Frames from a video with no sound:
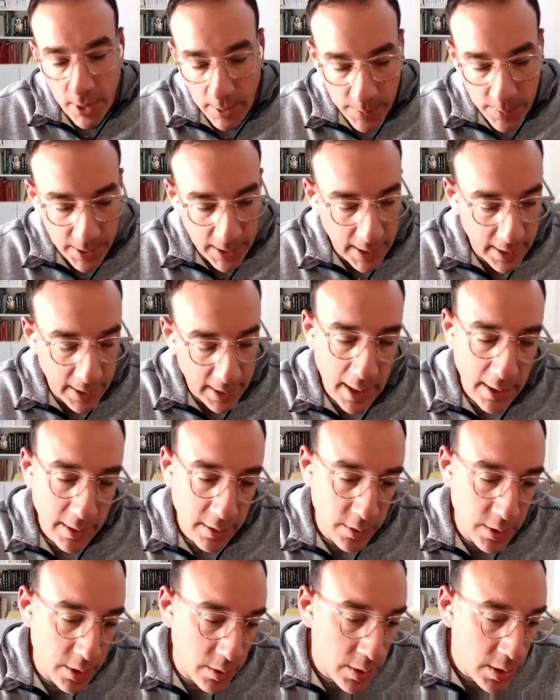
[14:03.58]
but I, I don't
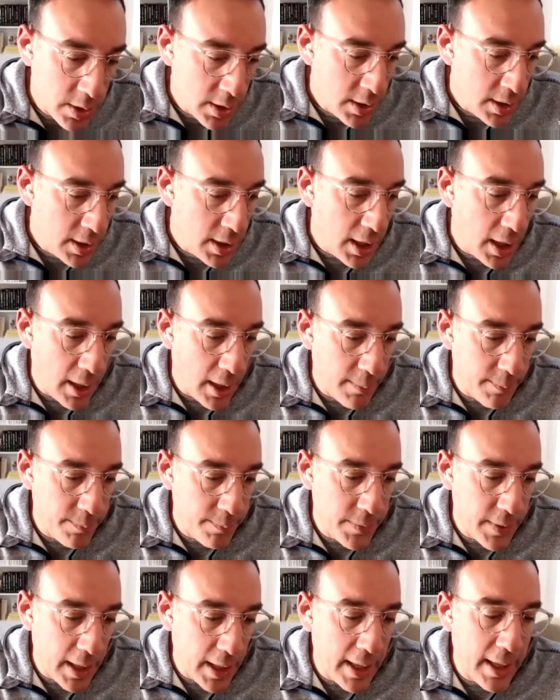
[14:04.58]
know.
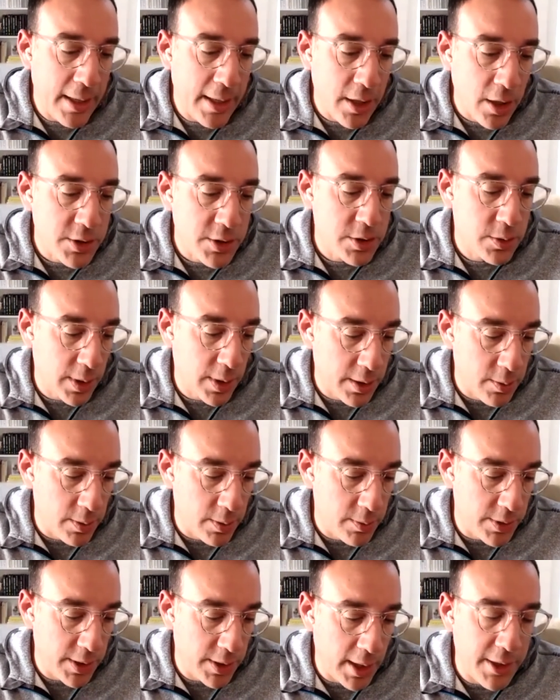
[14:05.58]
Um, I, I also agree with you.